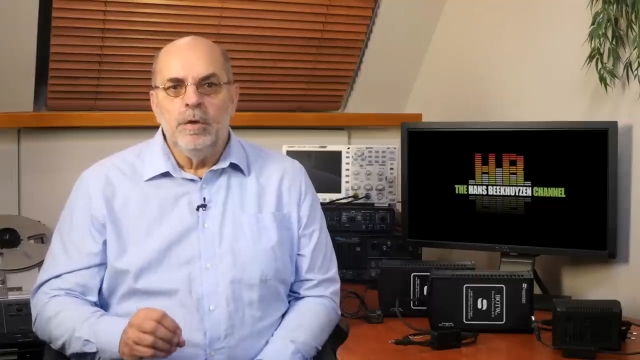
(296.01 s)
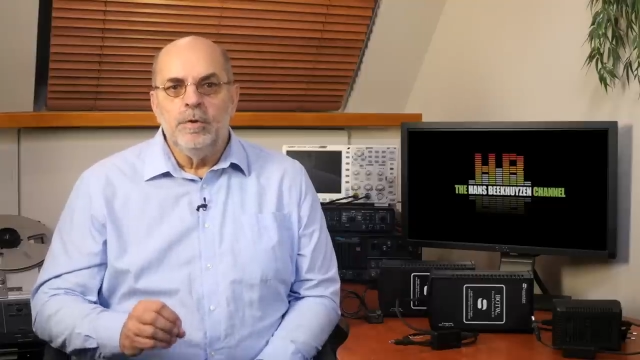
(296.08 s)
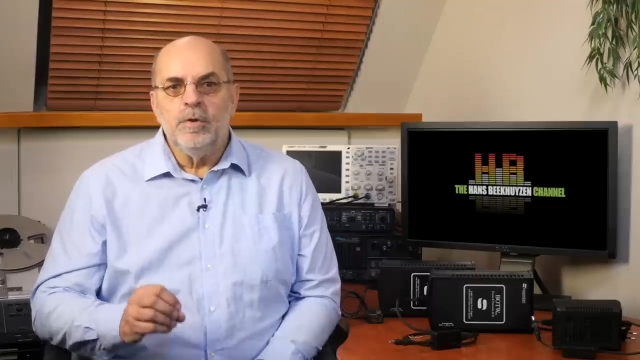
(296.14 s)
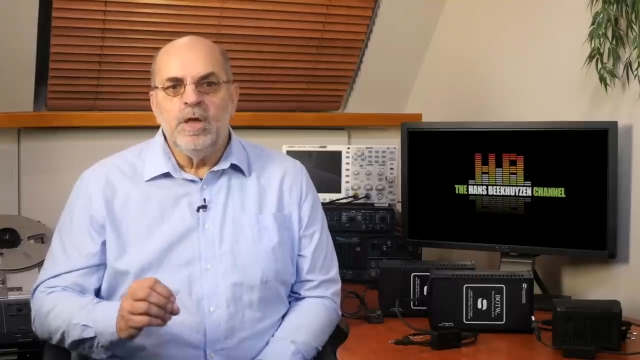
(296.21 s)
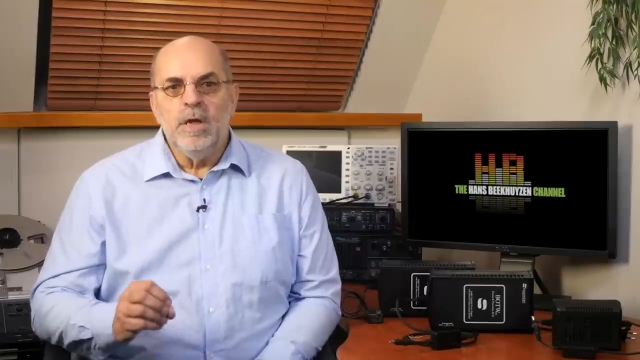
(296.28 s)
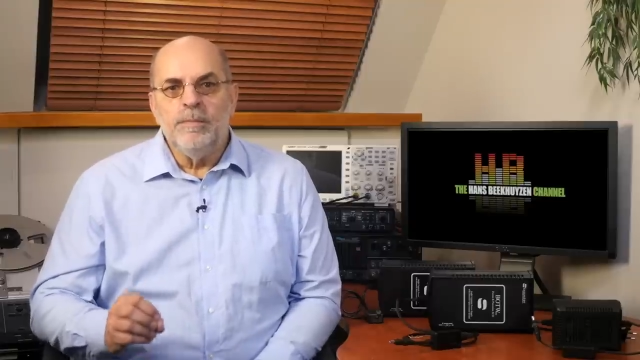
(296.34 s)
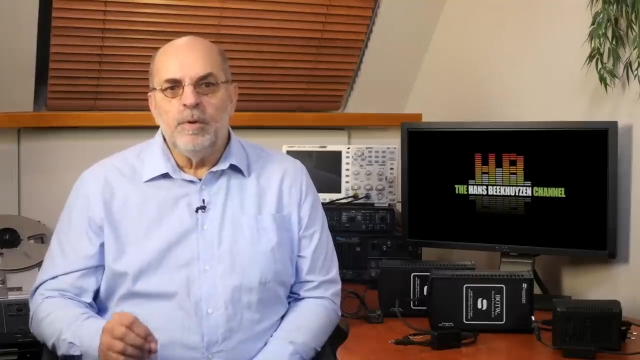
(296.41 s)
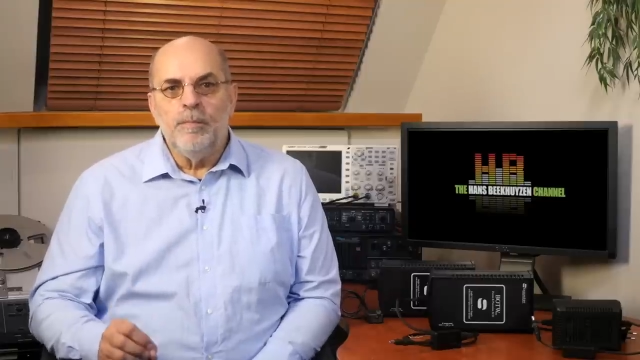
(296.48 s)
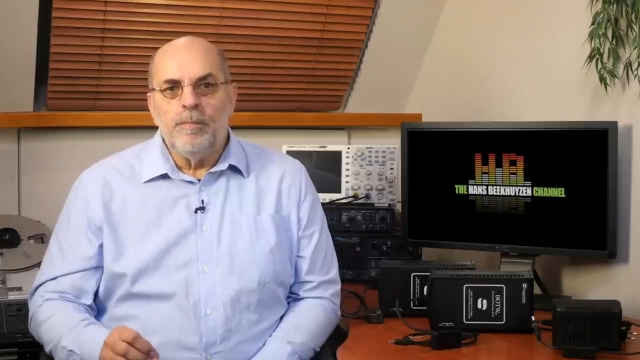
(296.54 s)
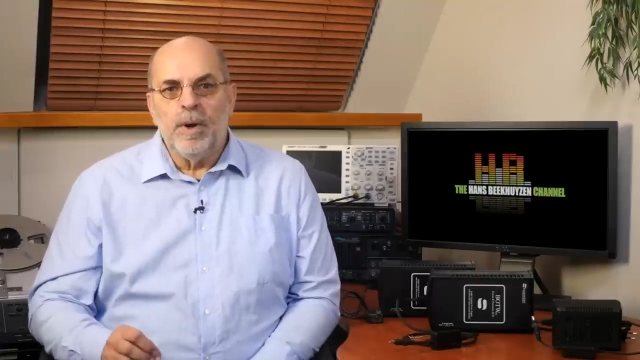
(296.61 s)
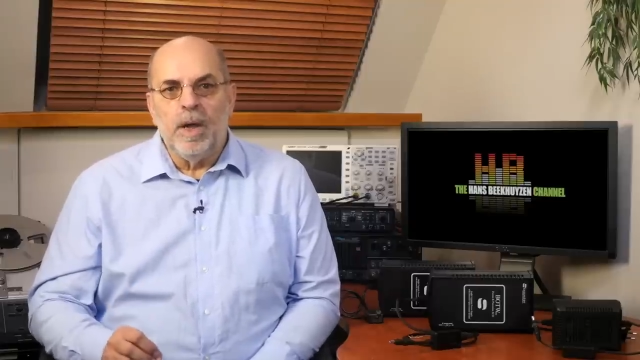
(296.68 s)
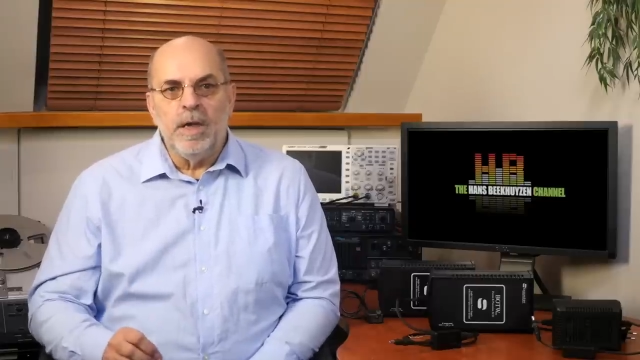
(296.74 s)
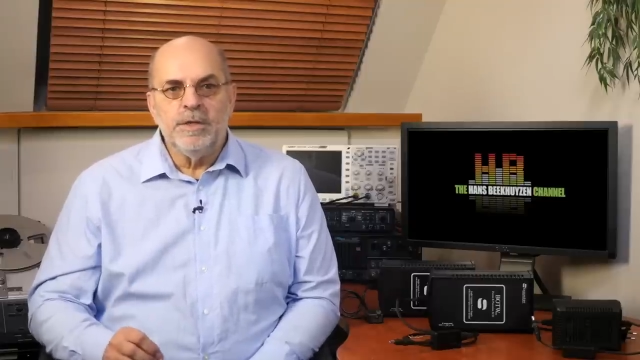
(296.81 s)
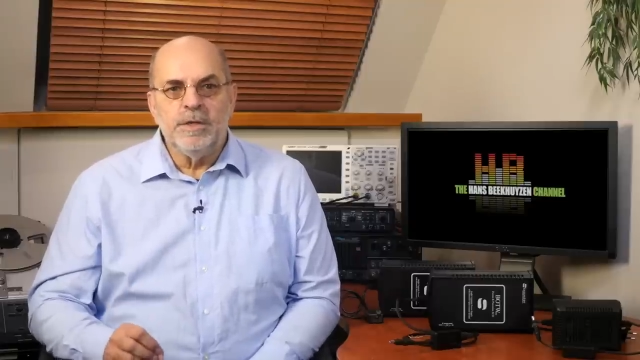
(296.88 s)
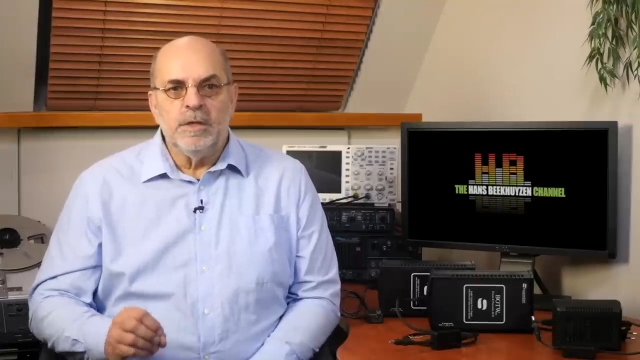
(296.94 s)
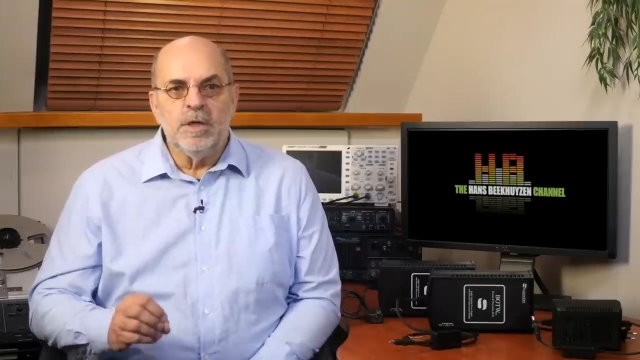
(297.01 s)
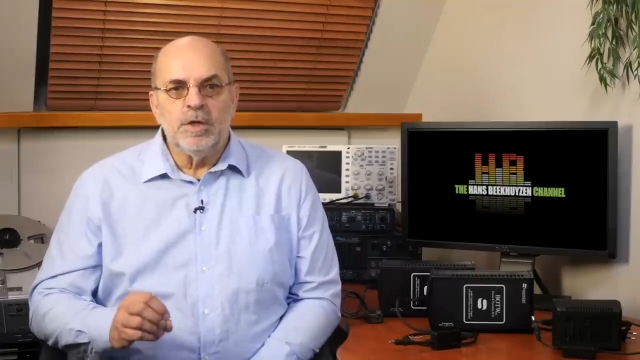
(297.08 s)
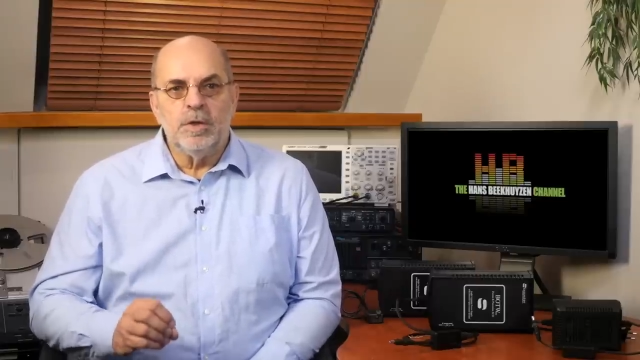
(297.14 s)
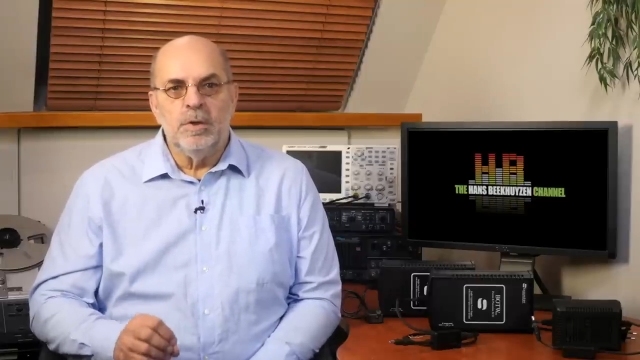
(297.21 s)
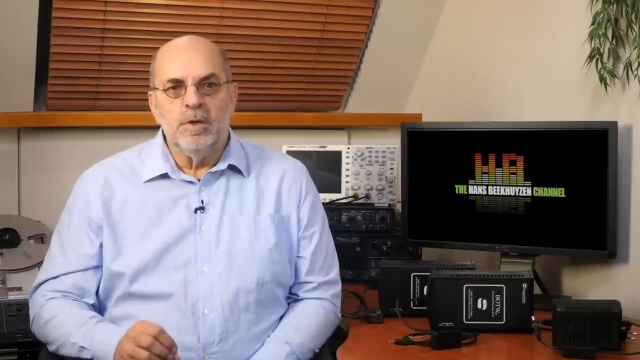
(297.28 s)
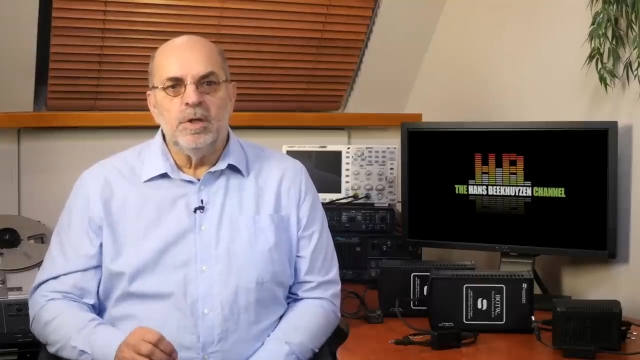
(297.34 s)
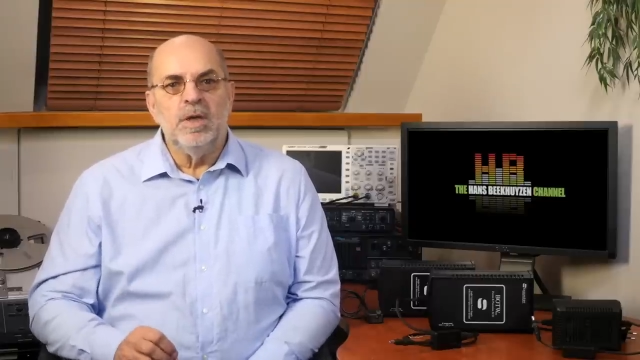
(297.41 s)
to keep the price at a
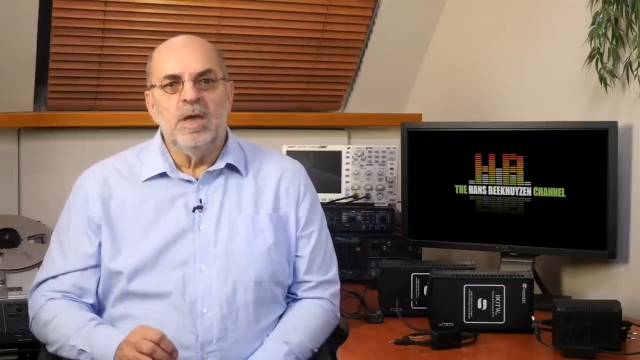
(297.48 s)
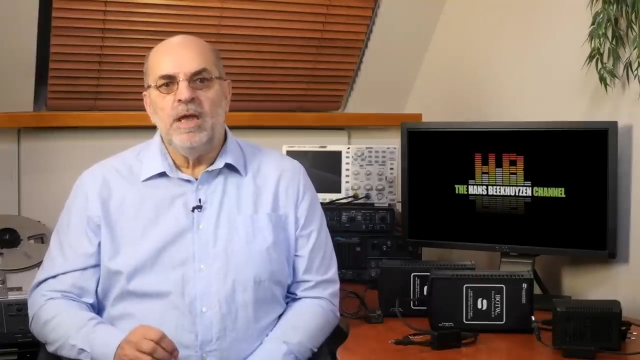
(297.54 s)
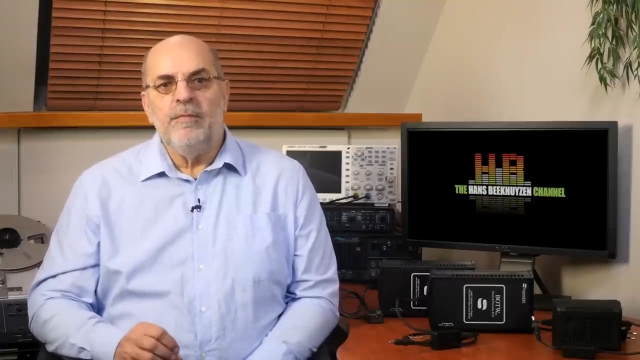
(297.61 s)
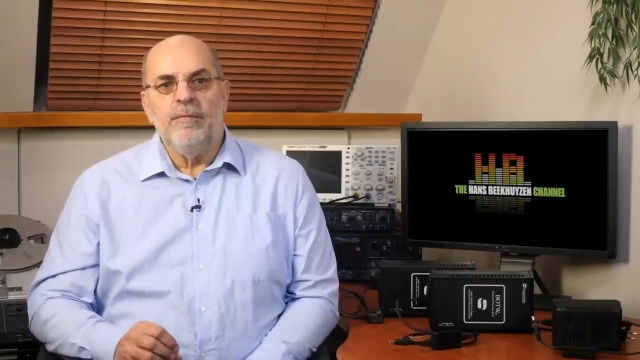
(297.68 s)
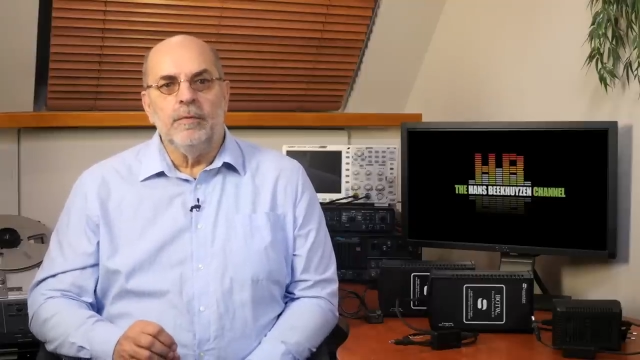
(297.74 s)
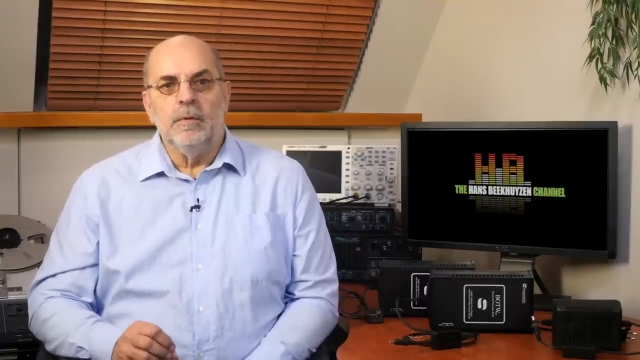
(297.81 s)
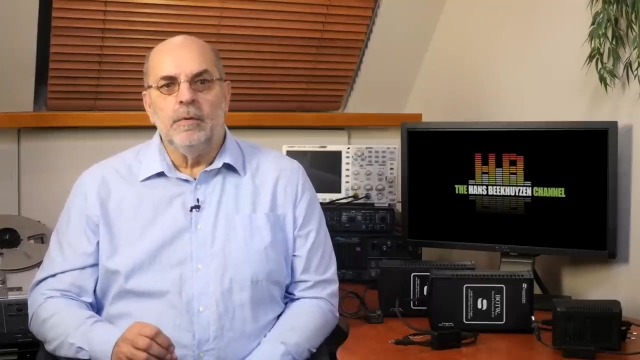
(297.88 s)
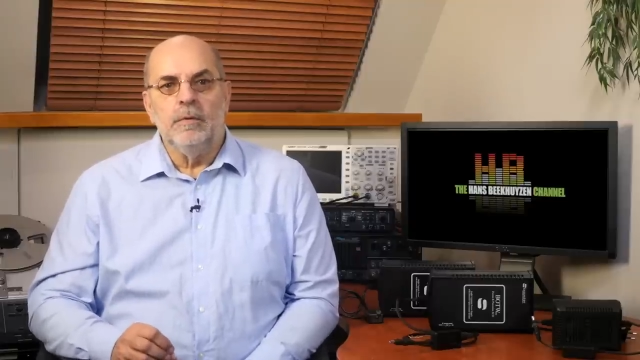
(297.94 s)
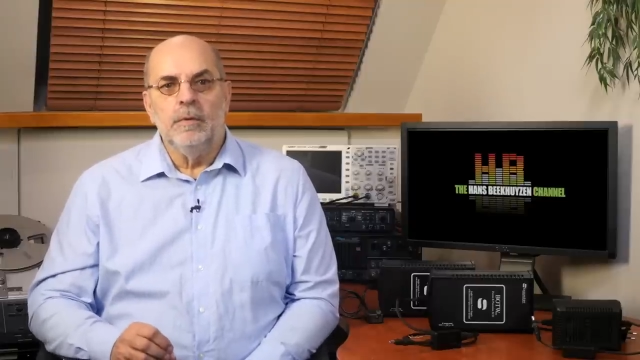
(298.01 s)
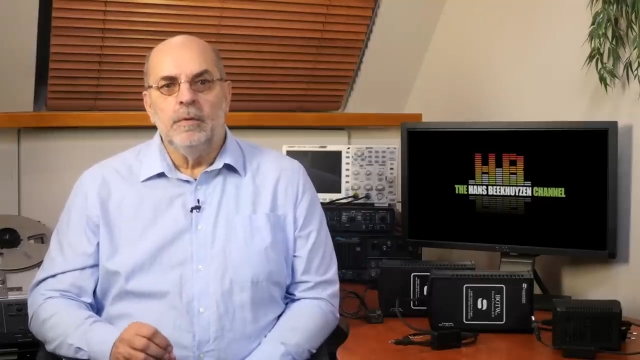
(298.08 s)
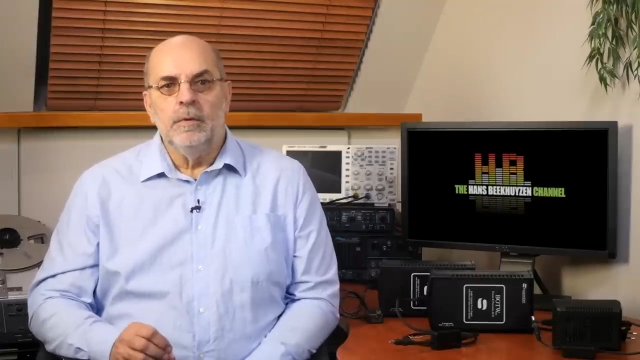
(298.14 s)
certain level.